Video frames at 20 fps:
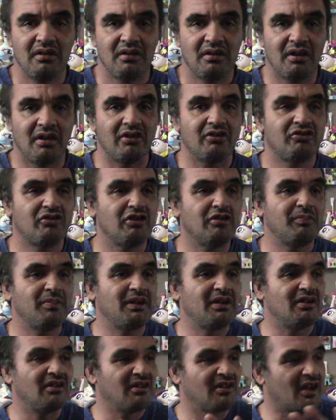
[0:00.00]
That it should
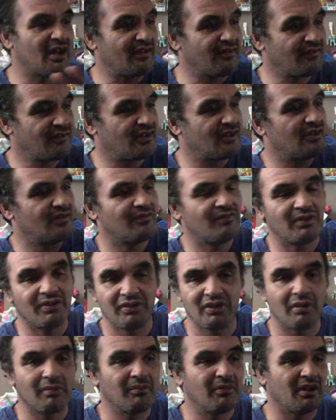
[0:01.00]
be left for
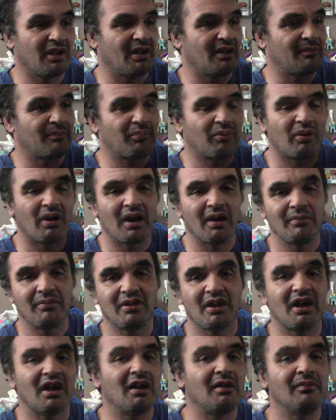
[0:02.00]
something like prime
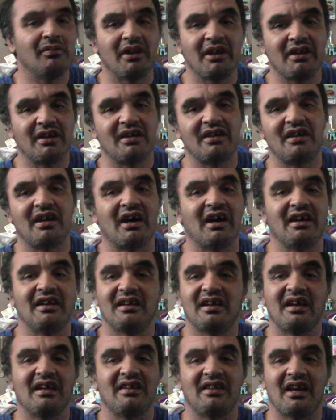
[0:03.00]
time, late at
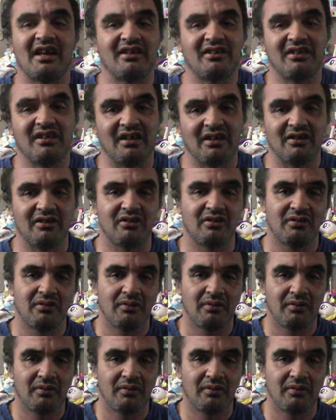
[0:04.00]
night, and that's it.